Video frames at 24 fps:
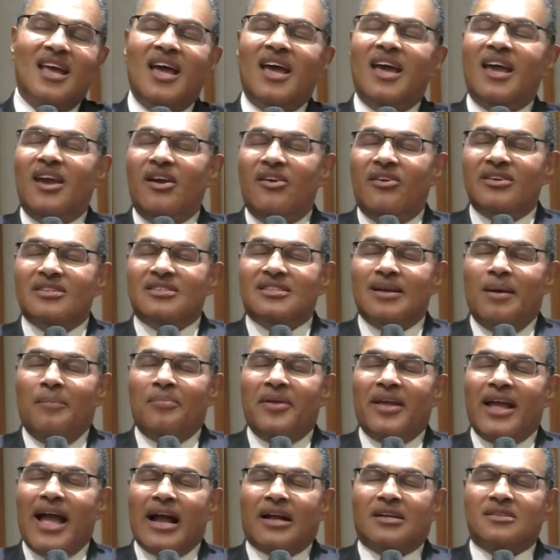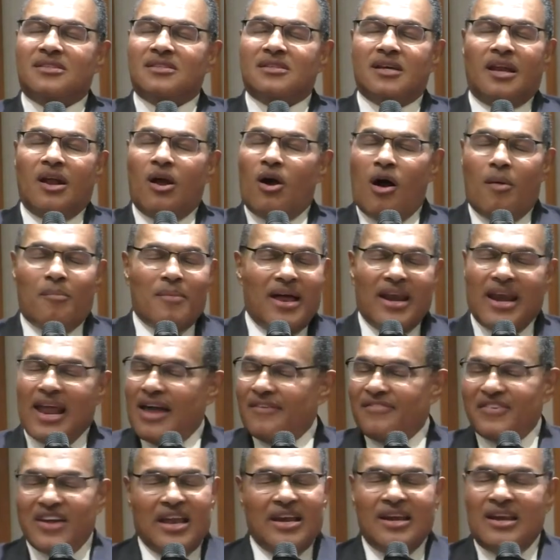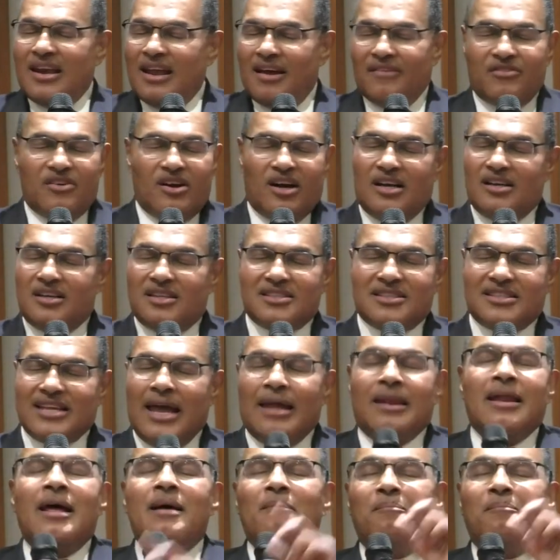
here is something I could study all my life and never understand.